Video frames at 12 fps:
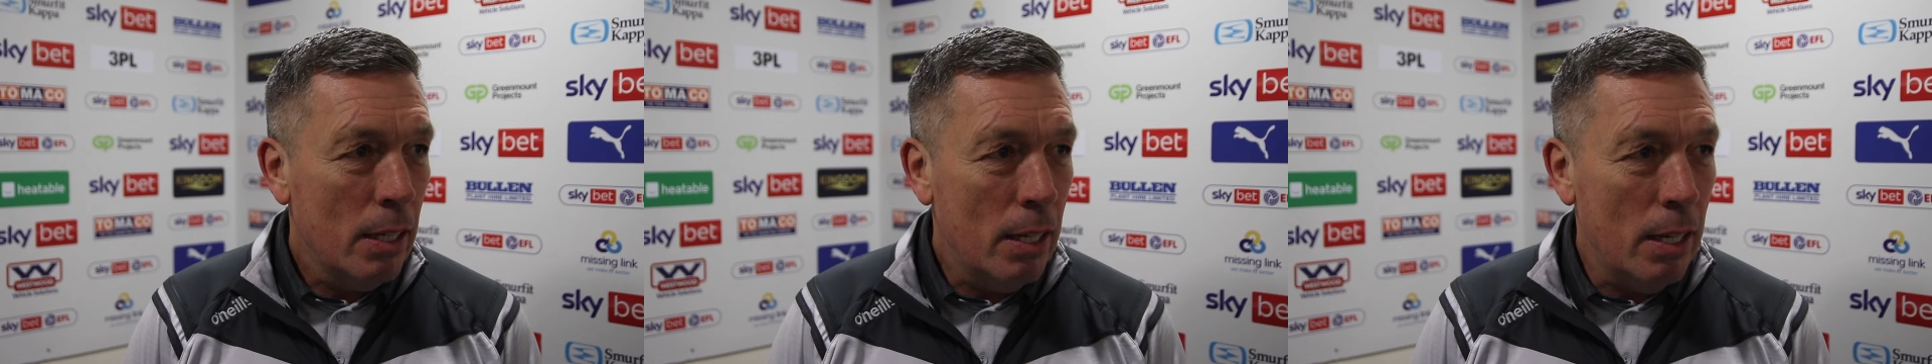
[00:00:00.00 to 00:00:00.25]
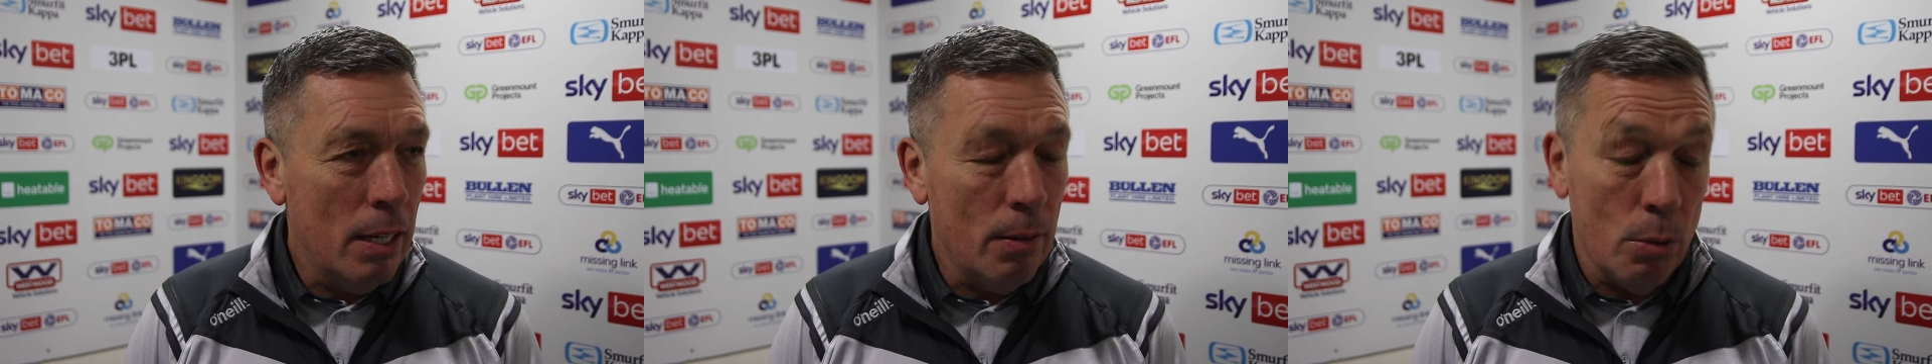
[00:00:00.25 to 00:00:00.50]

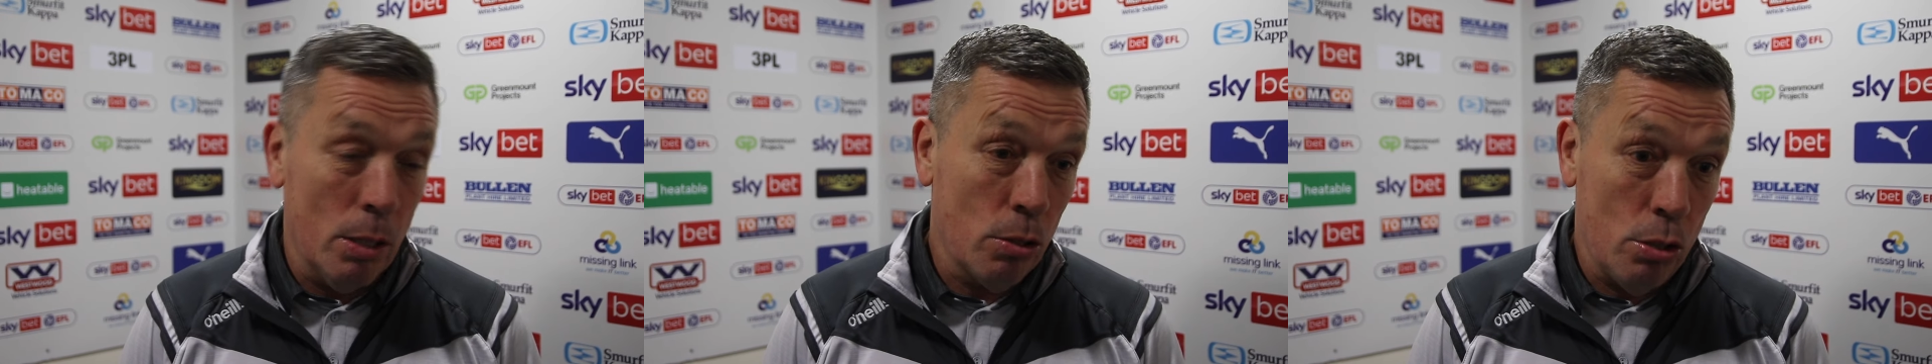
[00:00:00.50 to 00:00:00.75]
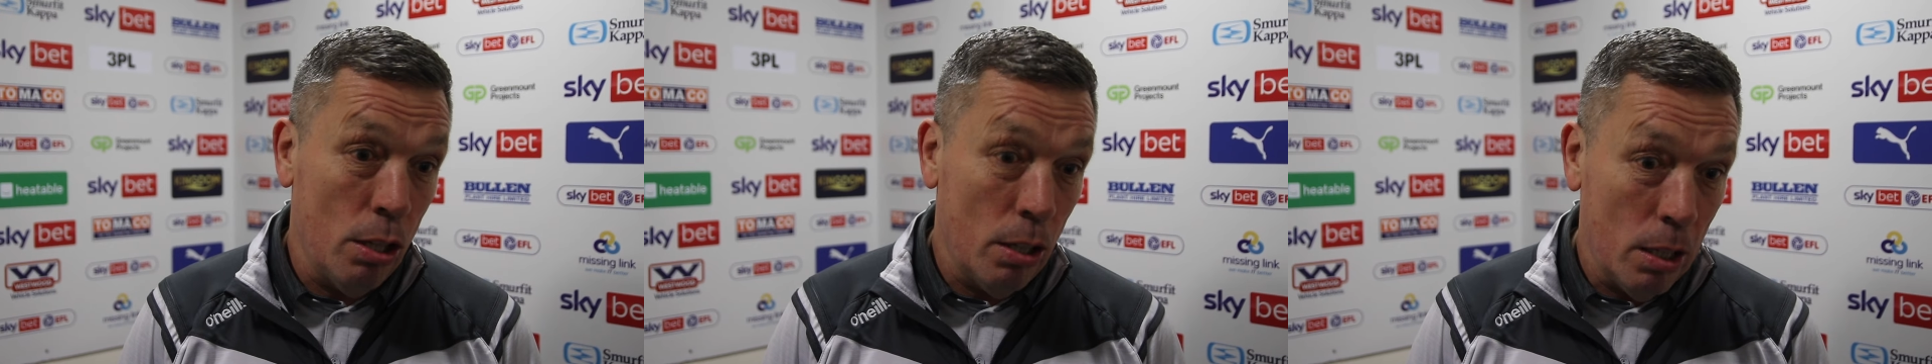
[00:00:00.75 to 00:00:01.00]
uh, well,
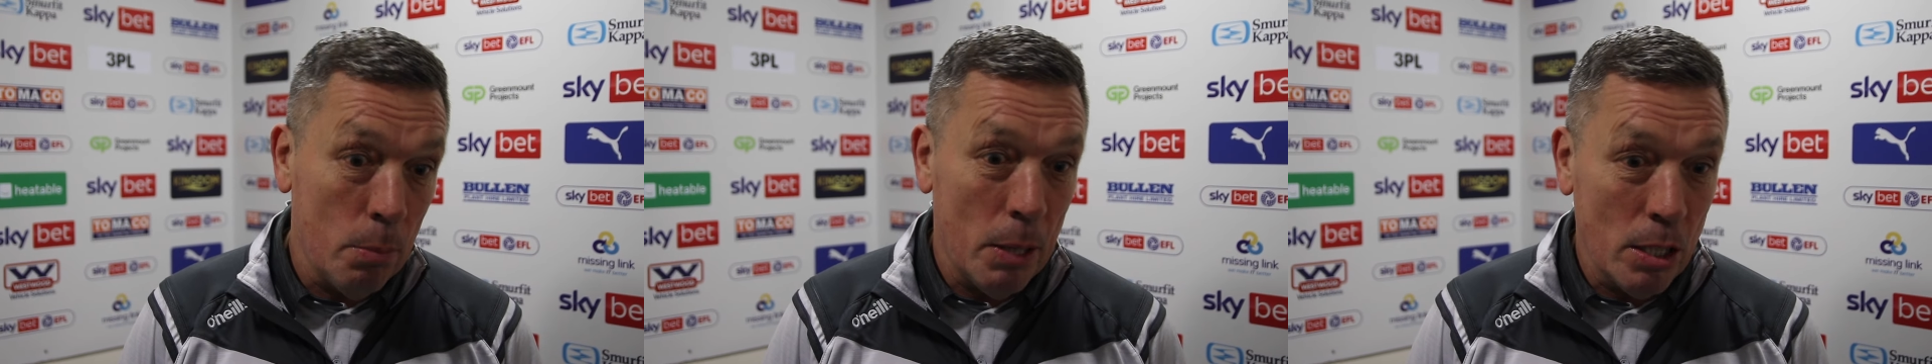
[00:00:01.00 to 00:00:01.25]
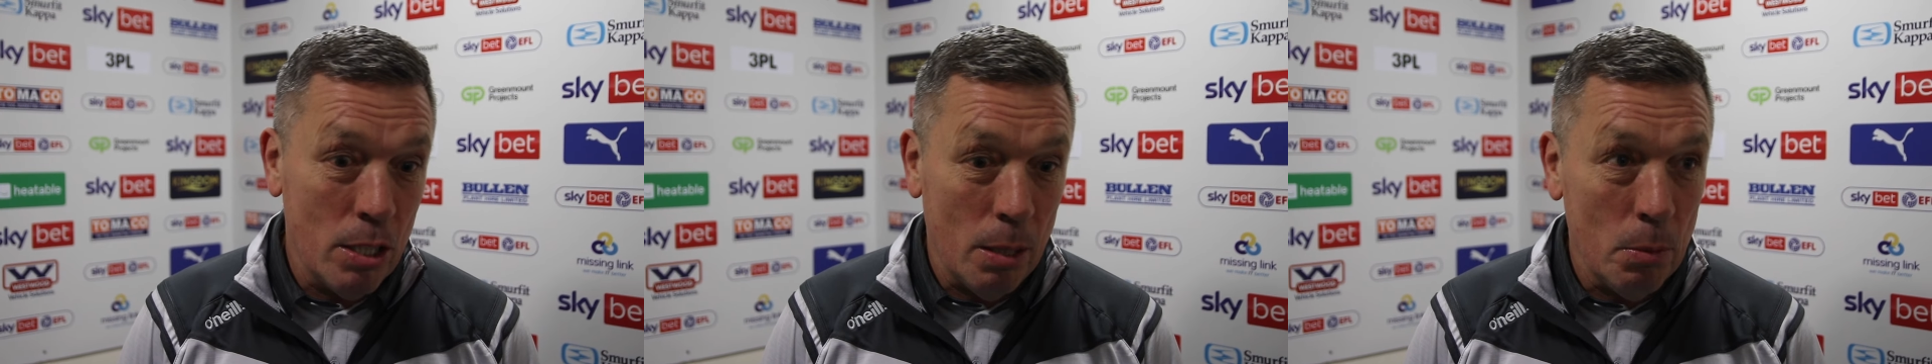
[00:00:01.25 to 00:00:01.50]
certainly the
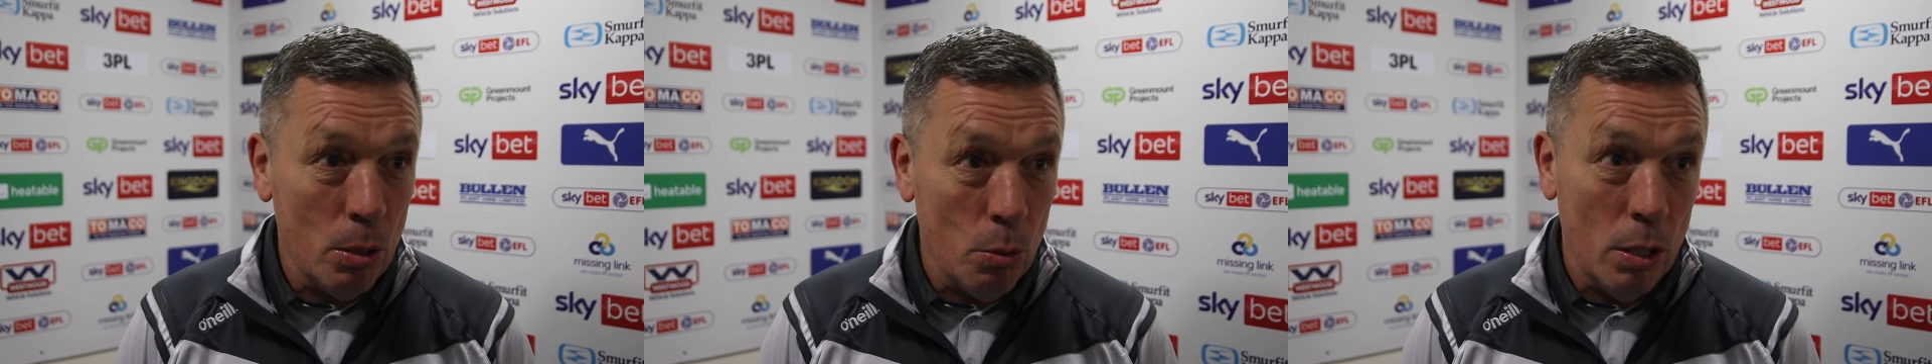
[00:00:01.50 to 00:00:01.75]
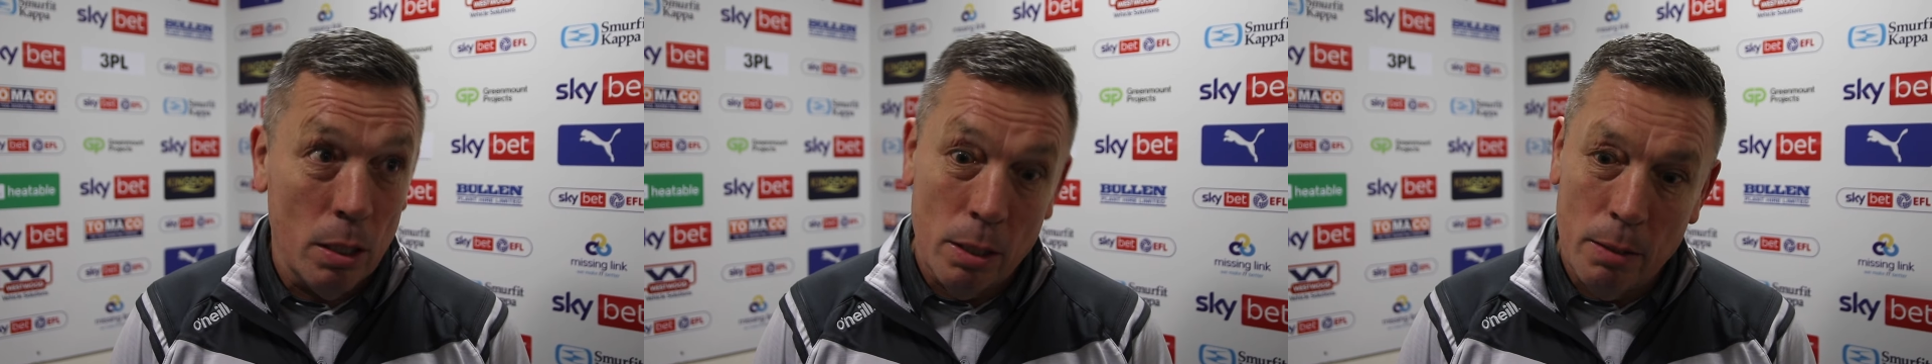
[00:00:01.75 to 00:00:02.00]
best team in the world.